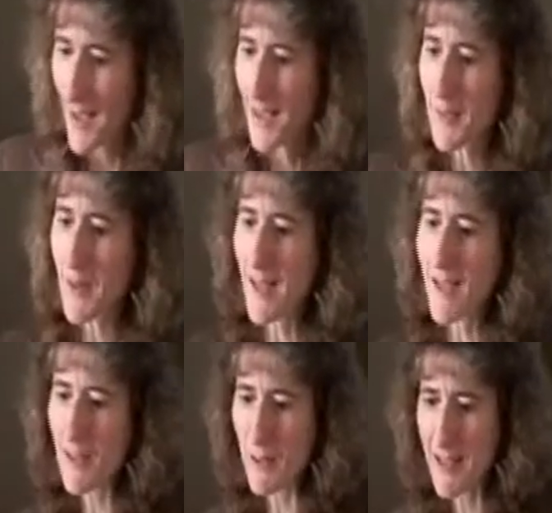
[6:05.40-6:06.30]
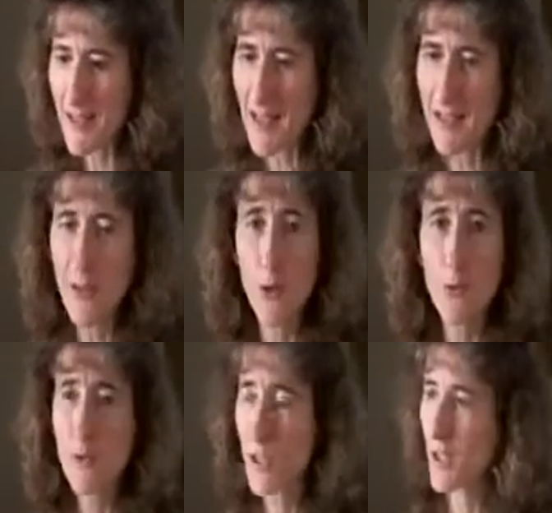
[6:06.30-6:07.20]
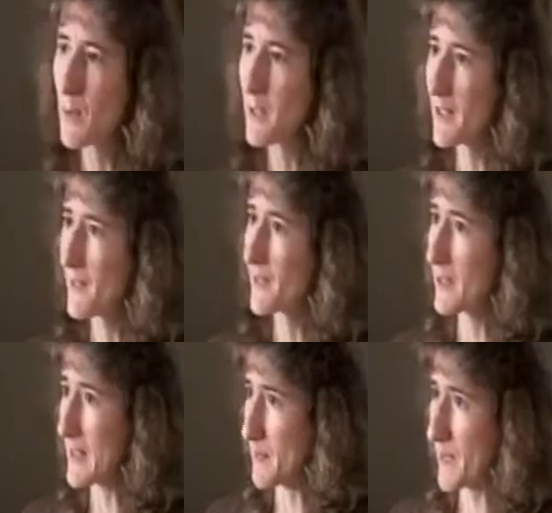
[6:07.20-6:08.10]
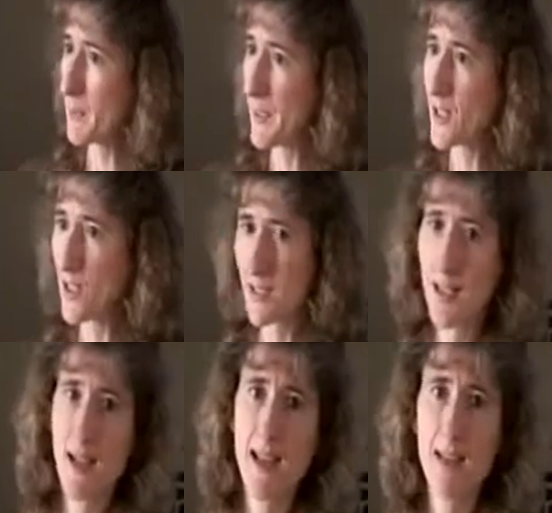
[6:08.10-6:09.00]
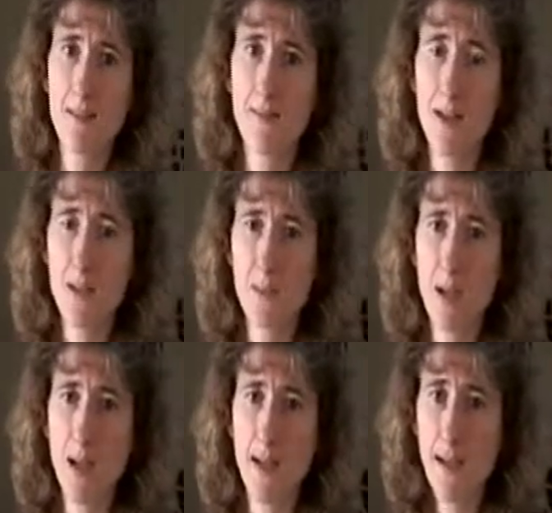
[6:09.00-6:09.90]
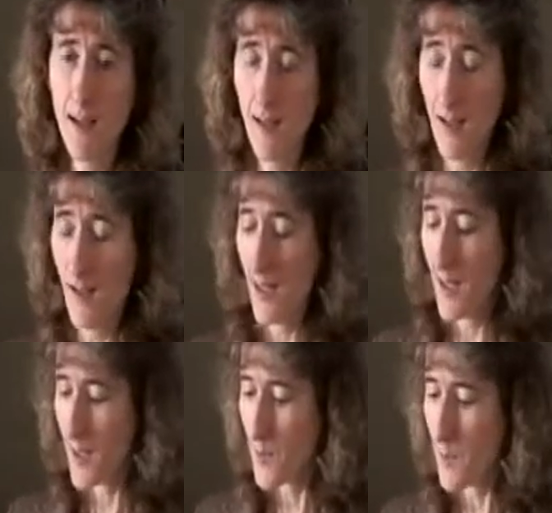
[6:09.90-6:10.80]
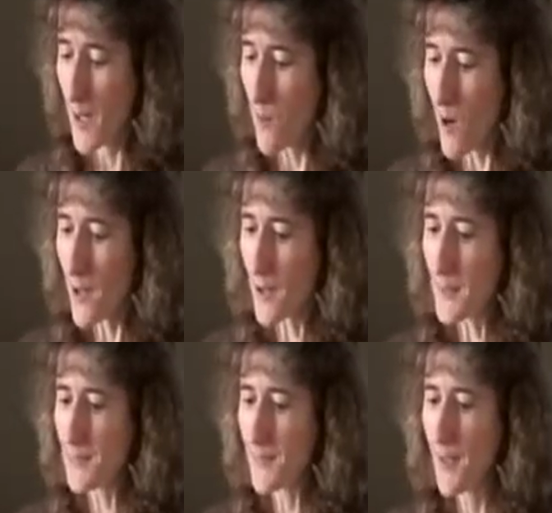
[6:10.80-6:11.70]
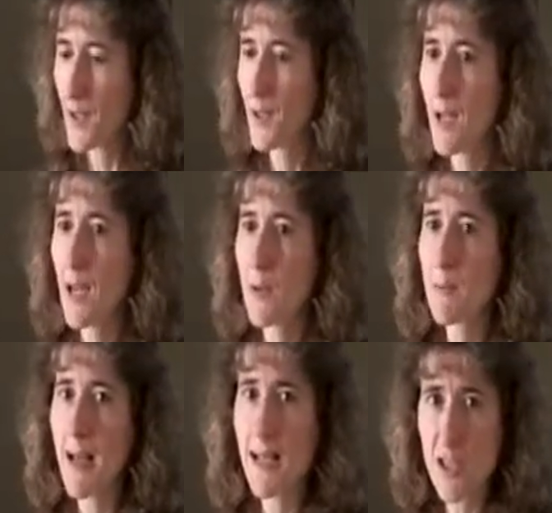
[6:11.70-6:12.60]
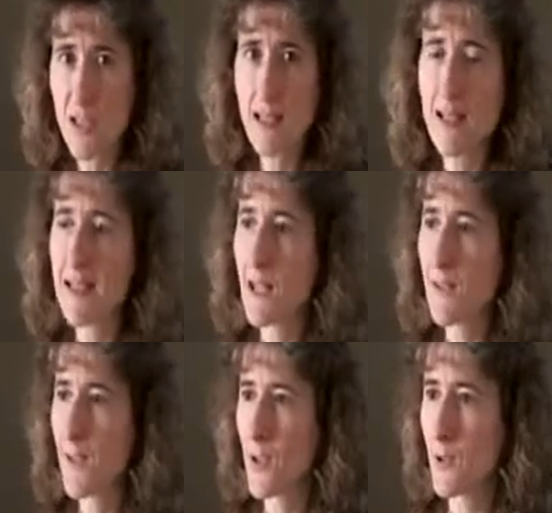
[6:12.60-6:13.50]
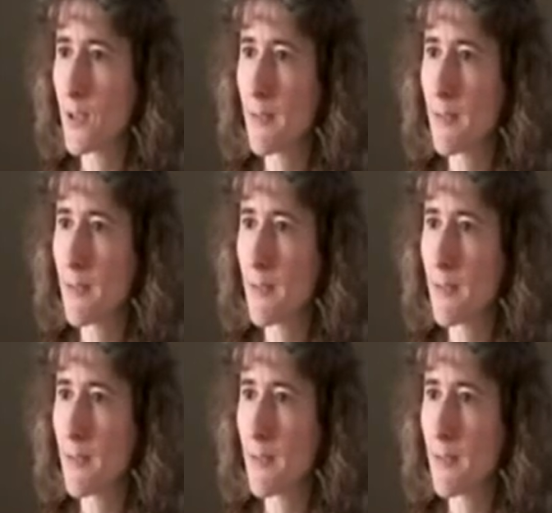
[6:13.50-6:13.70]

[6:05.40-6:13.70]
Anyway, as you'll see. So they were giving her these big pinches of cayenne followed by water. We managed to get a cell phone.